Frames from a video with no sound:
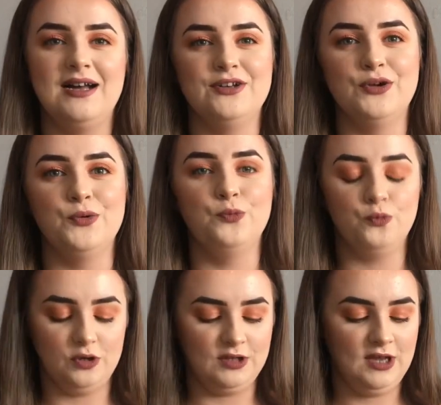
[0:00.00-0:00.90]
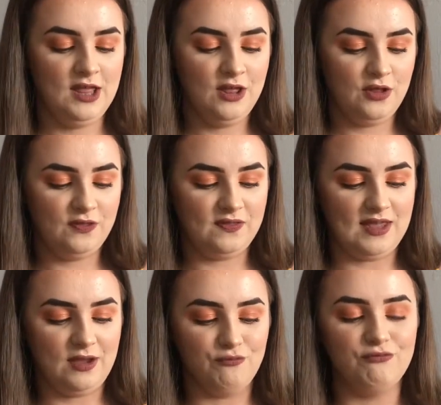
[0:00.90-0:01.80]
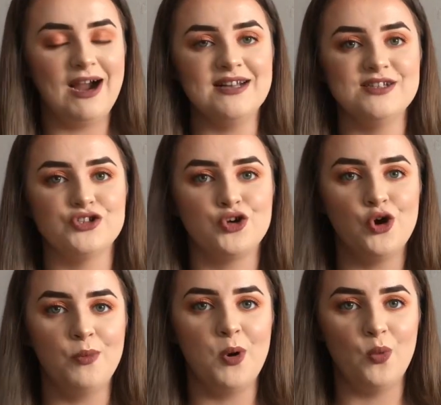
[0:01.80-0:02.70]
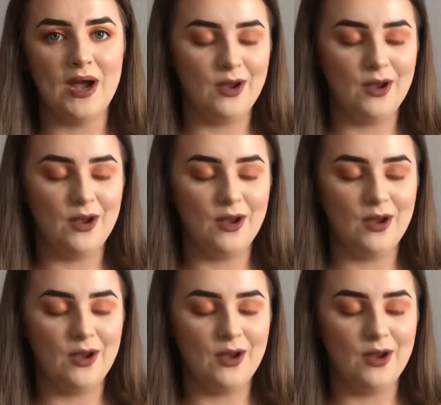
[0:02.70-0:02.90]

I don't want the writing to come away.